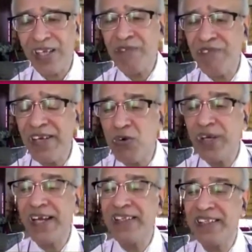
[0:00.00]
If we
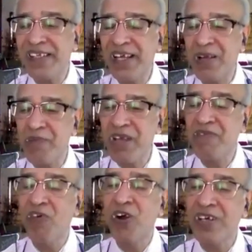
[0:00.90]
look at the therapy,
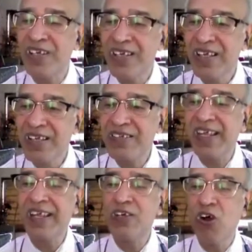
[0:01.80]
what
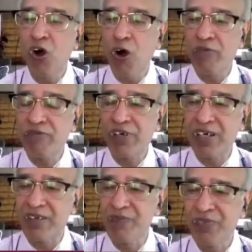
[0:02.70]
Steno
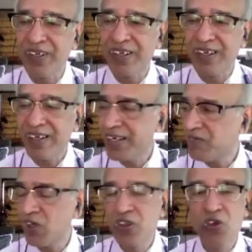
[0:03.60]
offered, it
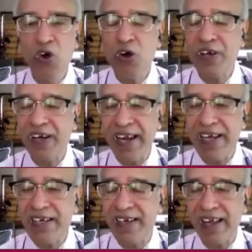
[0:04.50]
was no
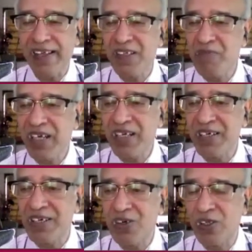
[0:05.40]
great glycemic
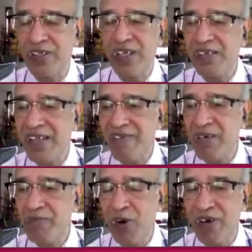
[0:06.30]
control, just
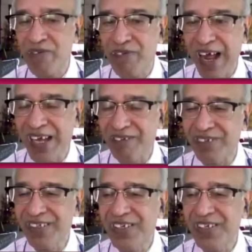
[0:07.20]
7.5